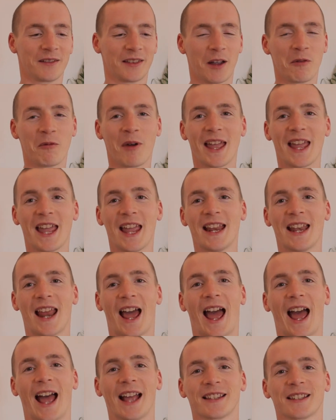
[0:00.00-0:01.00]
they weigh in
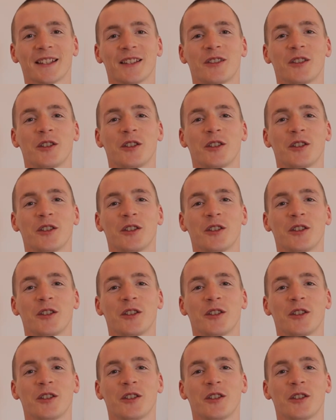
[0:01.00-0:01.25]
at